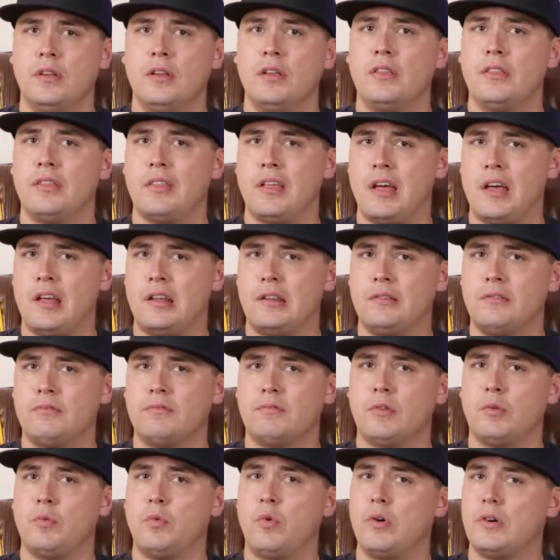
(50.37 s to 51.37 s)
Then,
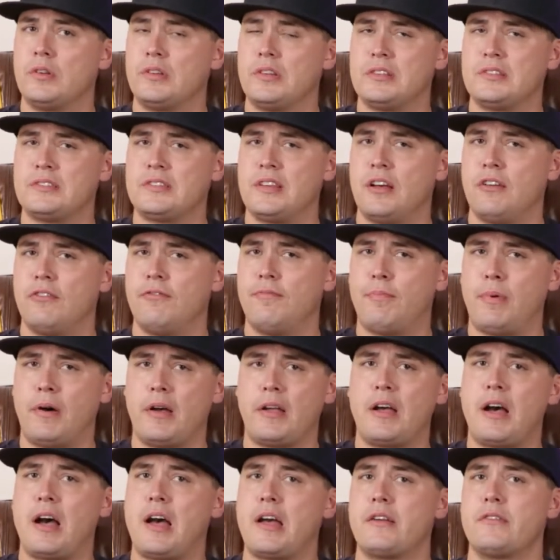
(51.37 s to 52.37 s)
reward yourself
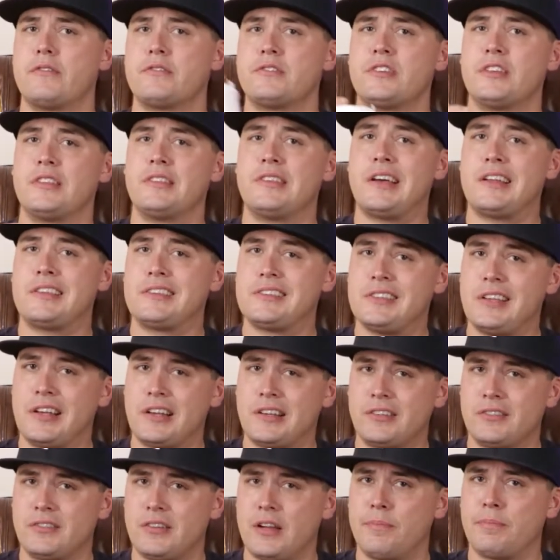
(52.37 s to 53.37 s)
by Irishing that
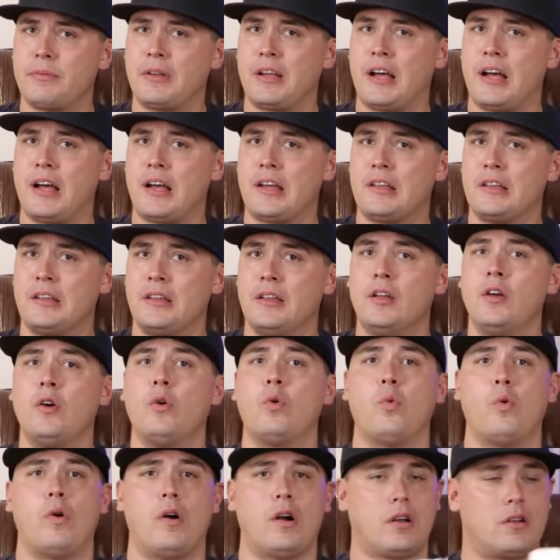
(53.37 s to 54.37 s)
sucker up, guy.
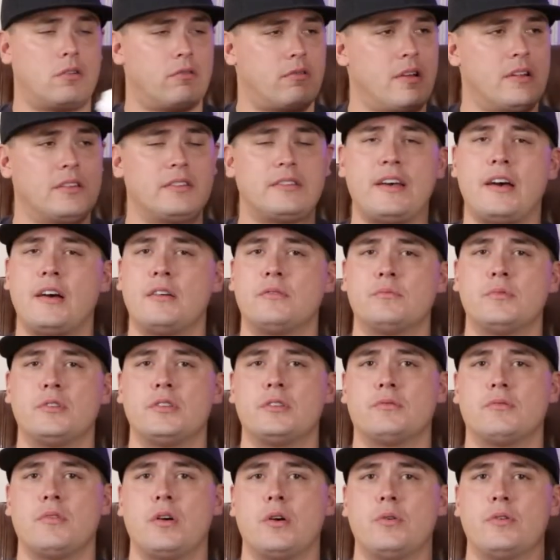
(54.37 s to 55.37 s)
Walk around town with
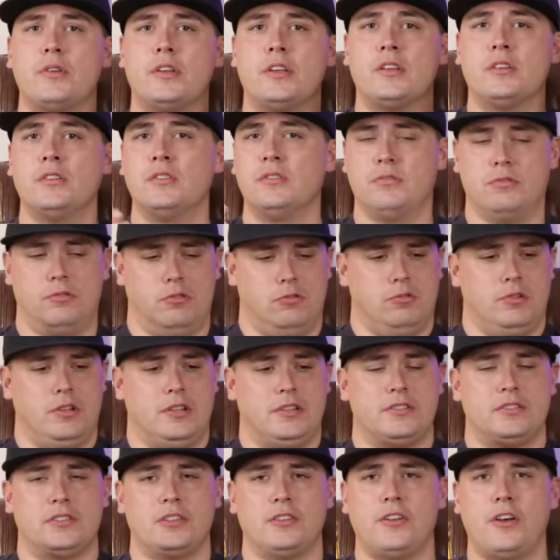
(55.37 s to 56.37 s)
a roadie. Who
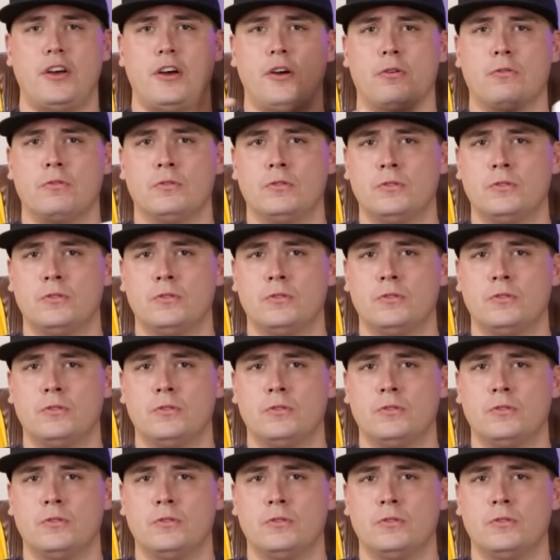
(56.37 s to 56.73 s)
needs to know?